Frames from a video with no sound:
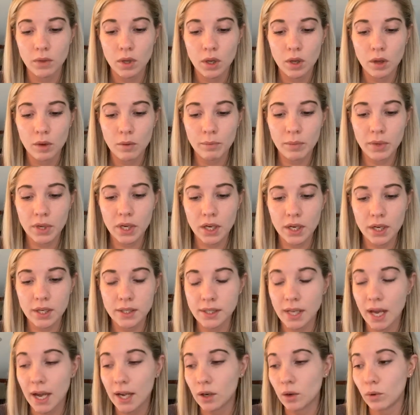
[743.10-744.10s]
because
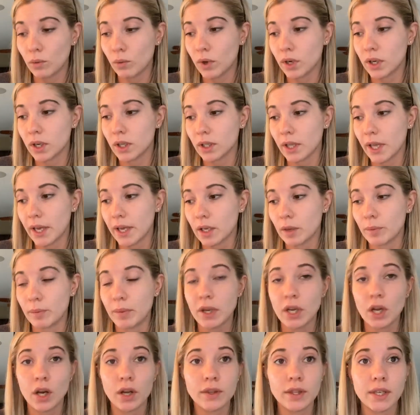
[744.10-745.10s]
I don't want to like
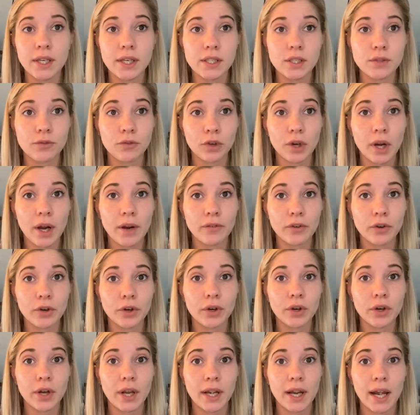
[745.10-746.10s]
be on this
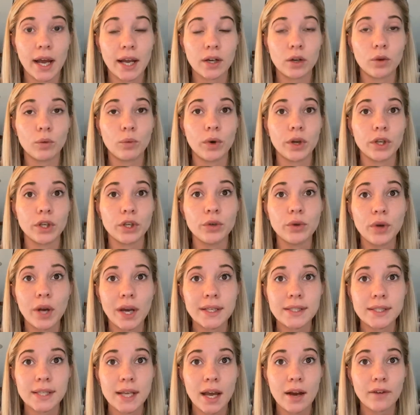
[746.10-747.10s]
forever, and I don't want you
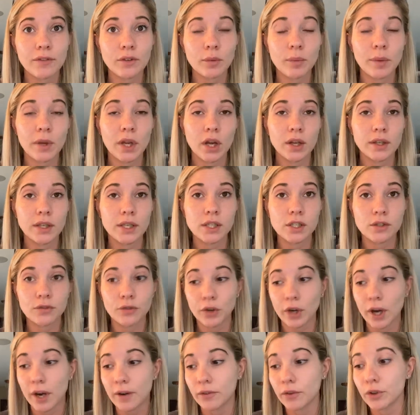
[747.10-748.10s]
guys to have to be on this
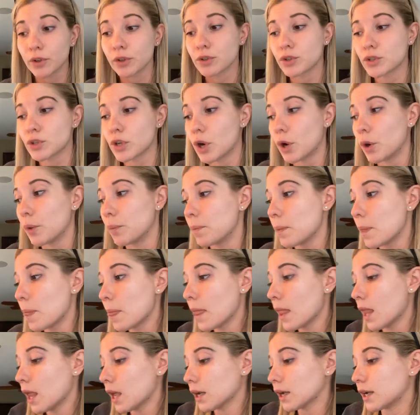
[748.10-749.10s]
forever. So,
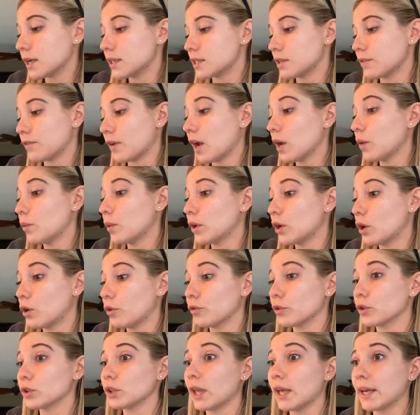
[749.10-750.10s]
because if I went
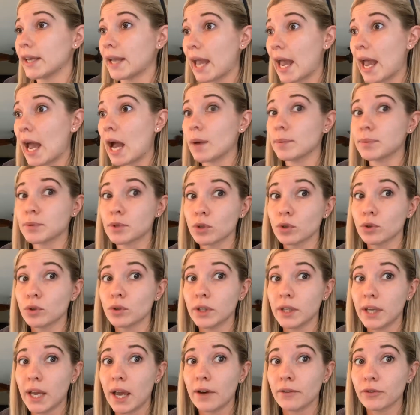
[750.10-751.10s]
over like
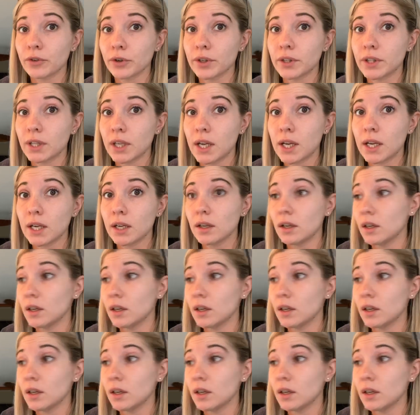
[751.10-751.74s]
absolutely everything,